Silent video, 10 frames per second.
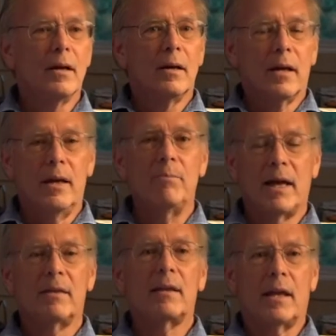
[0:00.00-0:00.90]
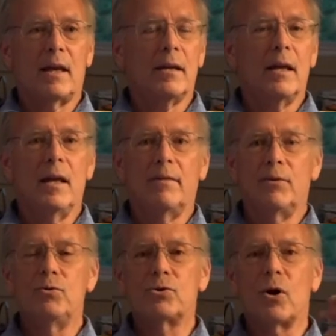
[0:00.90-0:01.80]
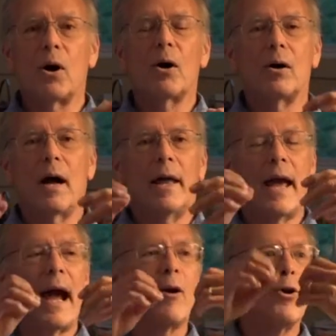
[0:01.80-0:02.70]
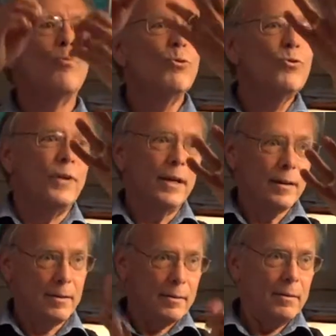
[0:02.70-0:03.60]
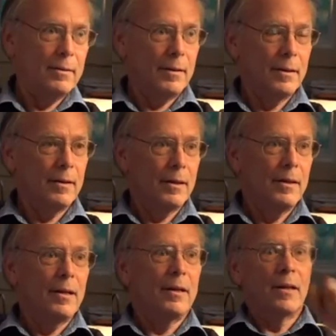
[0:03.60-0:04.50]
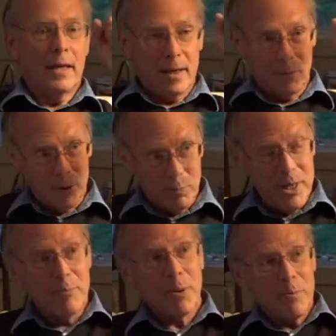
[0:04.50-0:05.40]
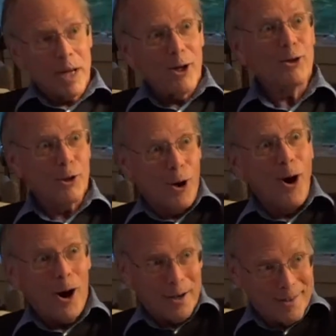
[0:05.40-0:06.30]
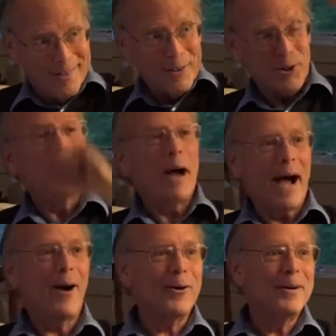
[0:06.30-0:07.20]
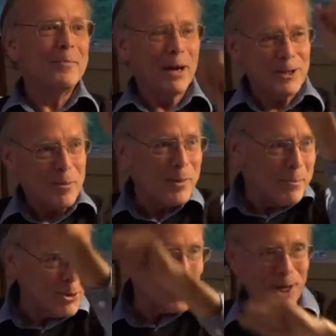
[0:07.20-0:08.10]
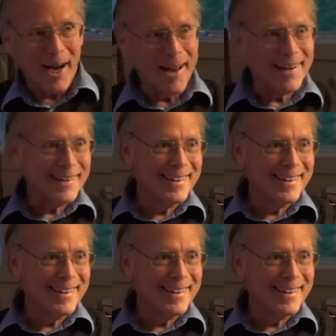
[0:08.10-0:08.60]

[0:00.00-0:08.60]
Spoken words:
He meant that if you saw an arrow moving, it was being propelled along somehow by something pushing on it.